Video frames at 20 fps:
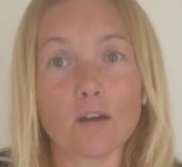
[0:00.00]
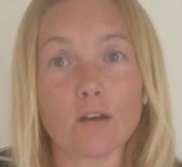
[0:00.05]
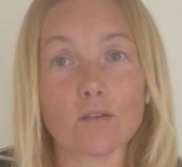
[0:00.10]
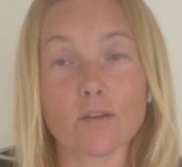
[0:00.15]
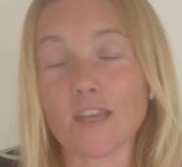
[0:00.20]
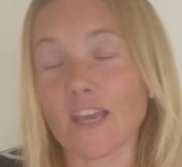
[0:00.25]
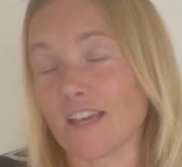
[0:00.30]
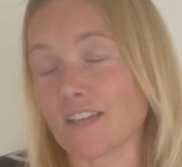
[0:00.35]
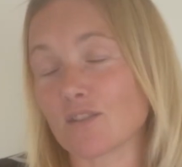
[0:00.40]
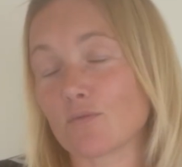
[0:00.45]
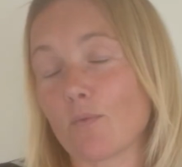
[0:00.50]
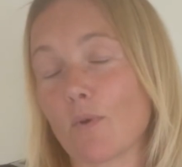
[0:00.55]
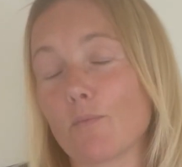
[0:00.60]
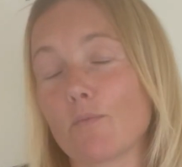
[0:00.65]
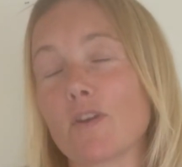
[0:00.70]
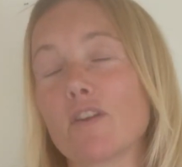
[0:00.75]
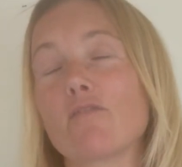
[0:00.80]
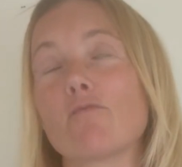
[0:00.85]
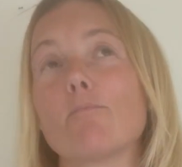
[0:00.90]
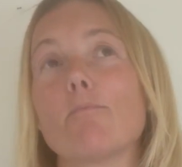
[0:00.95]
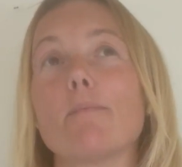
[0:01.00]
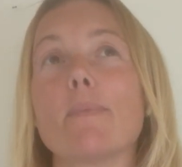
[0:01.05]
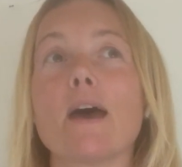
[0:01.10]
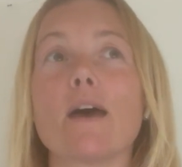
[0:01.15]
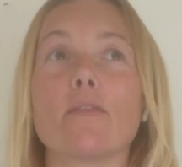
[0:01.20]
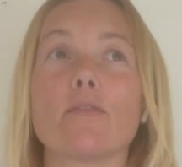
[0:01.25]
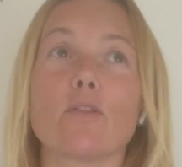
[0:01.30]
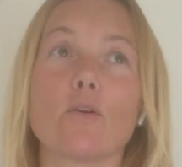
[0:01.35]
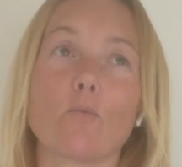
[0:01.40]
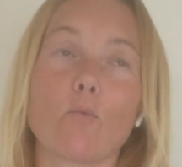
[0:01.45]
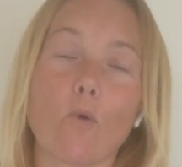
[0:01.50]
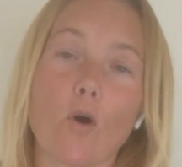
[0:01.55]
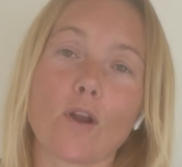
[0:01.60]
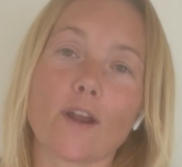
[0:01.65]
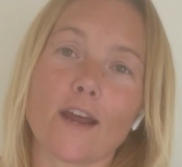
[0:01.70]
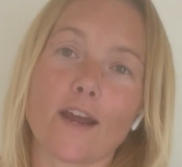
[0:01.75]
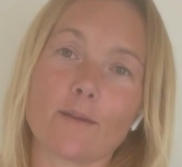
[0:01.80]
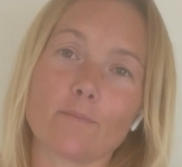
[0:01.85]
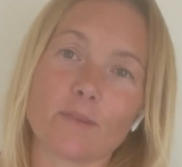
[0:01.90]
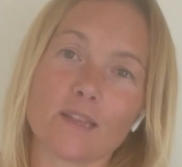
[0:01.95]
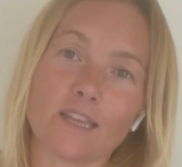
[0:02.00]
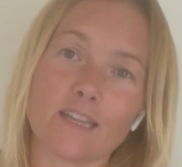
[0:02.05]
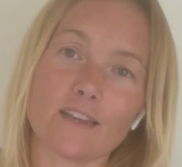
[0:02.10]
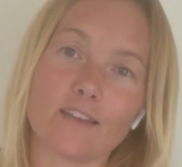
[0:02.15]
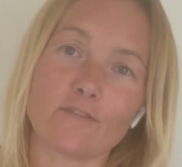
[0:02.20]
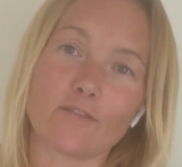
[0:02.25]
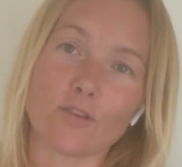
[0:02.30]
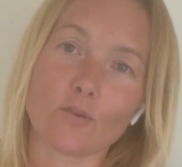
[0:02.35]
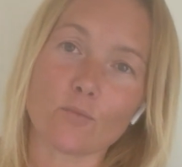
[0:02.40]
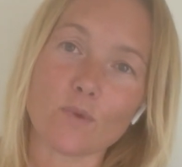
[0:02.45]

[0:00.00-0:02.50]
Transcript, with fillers: Yes, when we've met the one, I believe